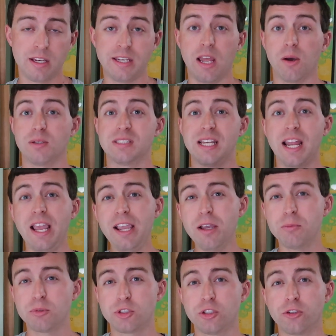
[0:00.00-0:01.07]
Now, as an
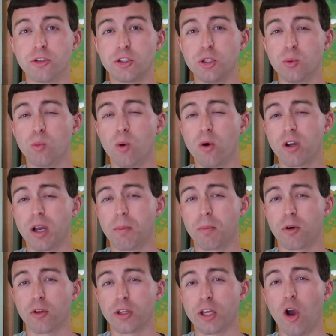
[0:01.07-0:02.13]
AM shooter, you woke
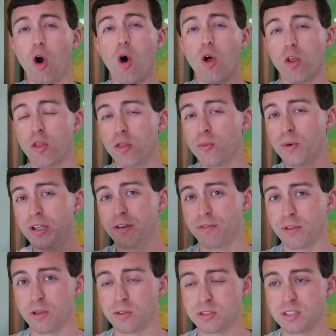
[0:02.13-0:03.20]
up early all three
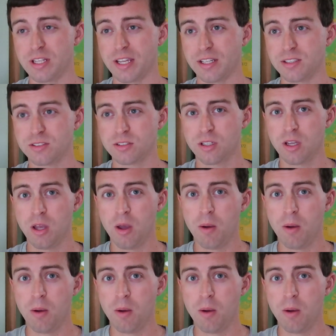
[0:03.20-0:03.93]
of those days.